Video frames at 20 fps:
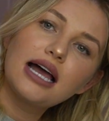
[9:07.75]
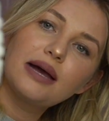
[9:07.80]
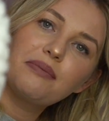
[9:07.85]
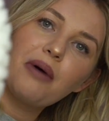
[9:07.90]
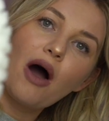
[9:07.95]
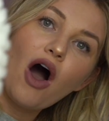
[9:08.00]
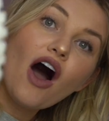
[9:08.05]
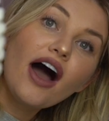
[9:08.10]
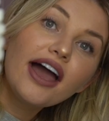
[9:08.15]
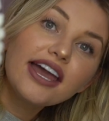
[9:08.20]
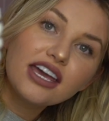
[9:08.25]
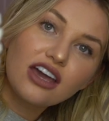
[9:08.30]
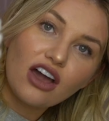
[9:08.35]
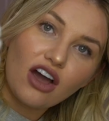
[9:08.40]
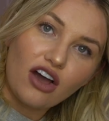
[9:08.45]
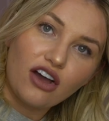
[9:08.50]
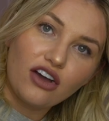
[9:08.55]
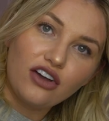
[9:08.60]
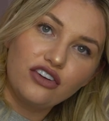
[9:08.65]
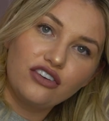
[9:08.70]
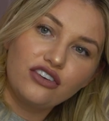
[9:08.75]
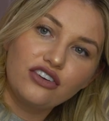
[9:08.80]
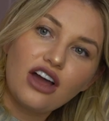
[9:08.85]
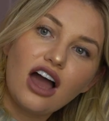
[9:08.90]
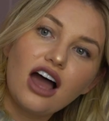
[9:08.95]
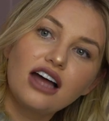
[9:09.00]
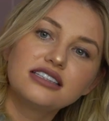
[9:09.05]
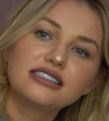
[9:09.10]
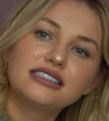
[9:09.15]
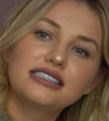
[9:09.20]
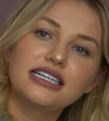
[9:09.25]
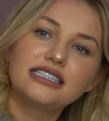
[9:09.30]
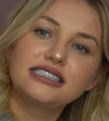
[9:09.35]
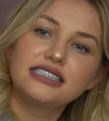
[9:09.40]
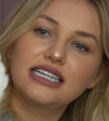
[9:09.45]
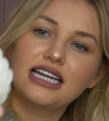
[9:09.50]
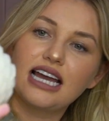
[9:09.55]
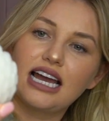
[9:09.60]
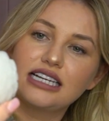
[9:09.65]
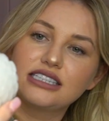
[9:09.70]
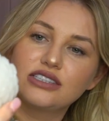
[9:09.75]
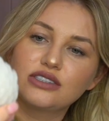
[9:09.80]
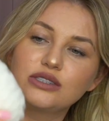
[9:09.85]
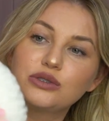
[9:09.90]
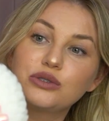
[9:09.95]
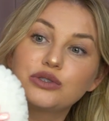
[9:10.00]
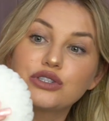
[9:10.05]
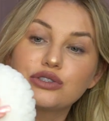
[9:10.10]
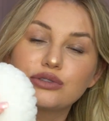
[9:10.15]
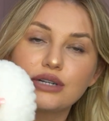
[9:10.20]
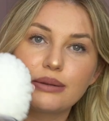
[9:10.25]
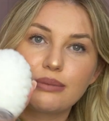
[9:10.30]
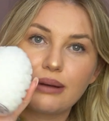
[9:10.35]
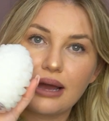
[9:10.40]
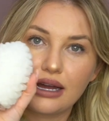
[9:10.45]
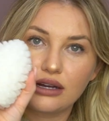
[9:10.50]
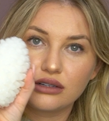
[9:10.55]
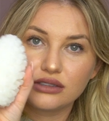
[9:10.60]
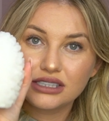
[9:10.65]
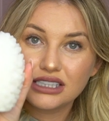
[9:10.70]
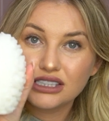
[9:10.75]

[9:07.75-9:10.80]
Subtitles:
Pine cone unscented candle. This was £3.